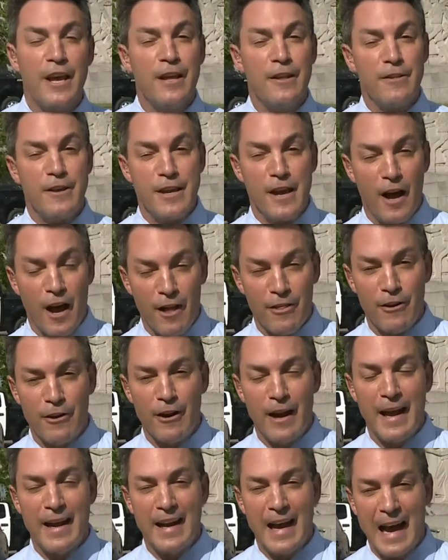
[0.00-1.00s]
the other
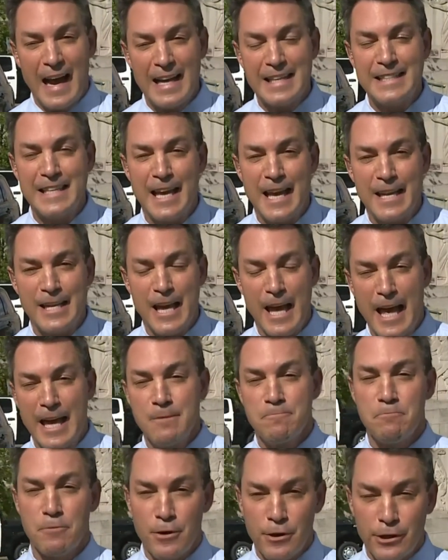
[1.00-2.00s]
at I-10
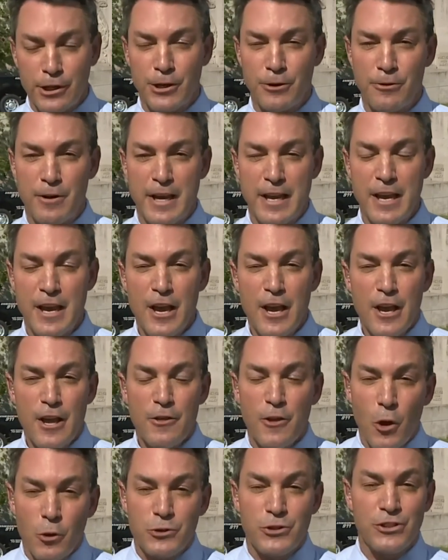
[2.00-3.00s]
and Mercury.
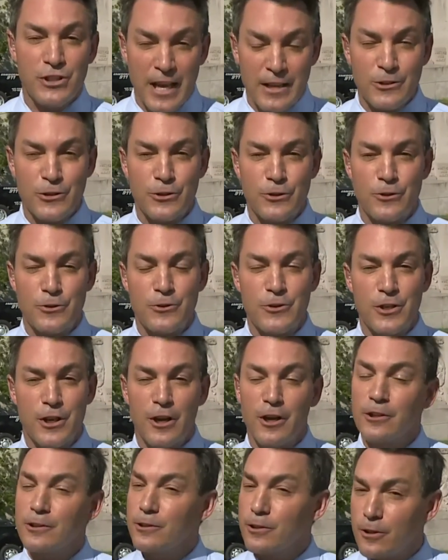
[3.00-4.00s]
Those sensors
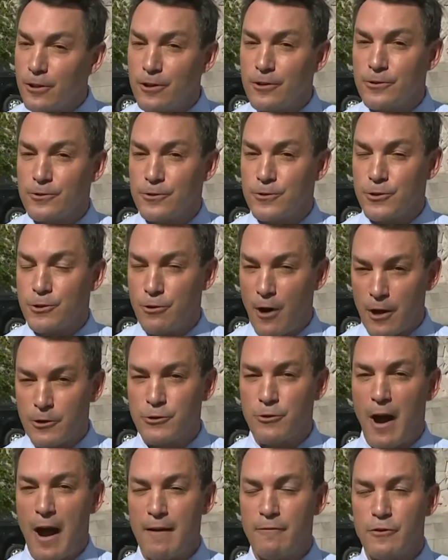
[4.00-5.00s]
alert truck
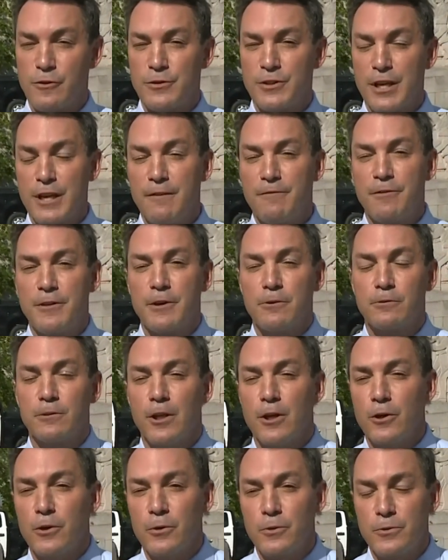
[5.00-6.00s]
drivers if their
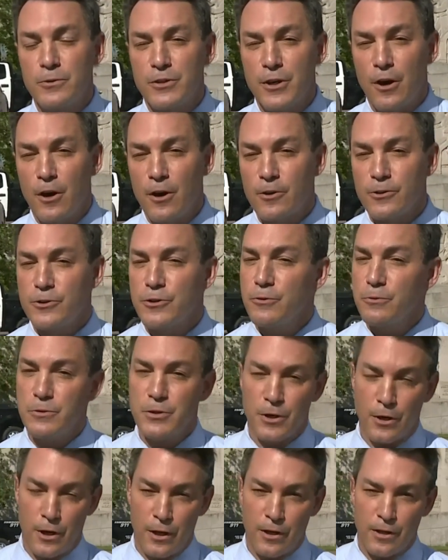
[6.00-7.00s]
loads are too
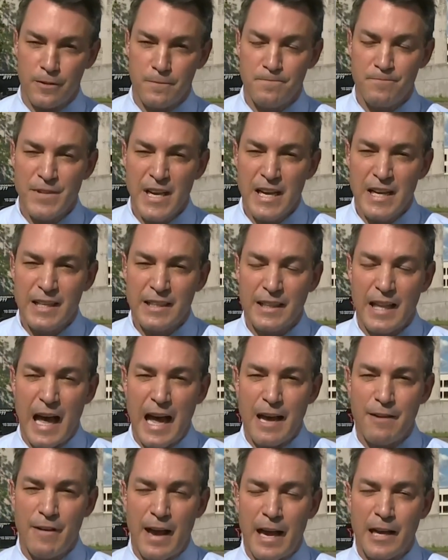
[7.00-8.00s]
tall.
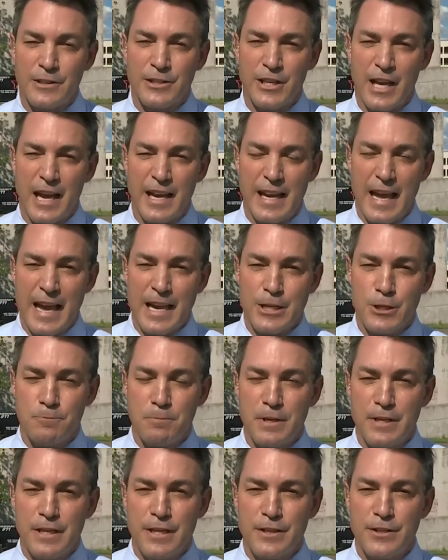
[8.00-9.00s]
Live outside
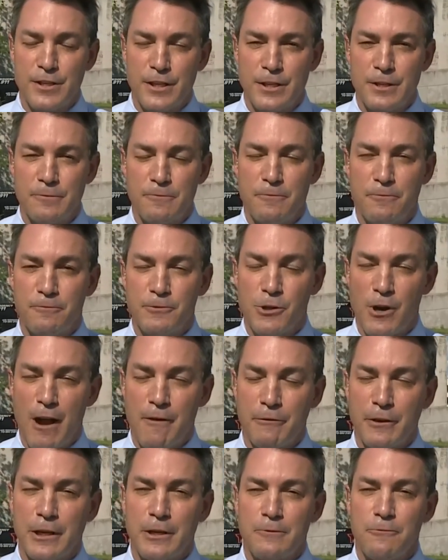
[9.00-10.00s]
HPD's in
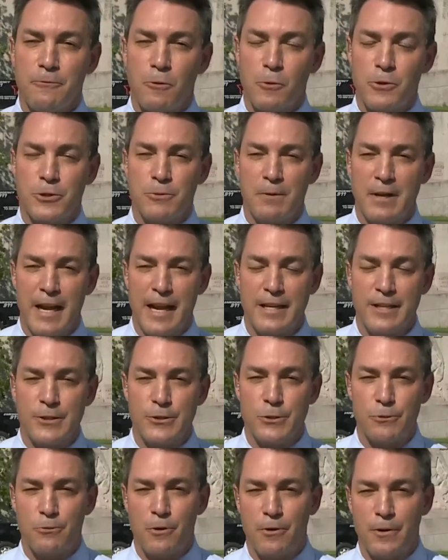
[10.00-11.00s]
traffic enforcement, Andy
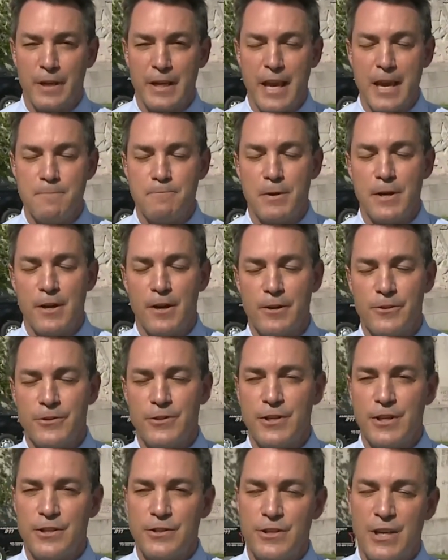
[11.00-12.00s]
Cerota, KP
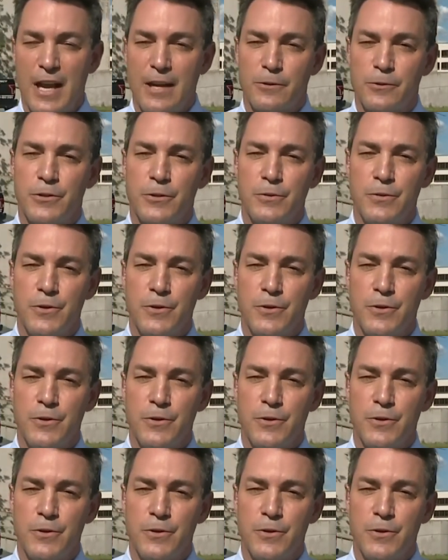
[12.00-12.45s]
PRC Channel 2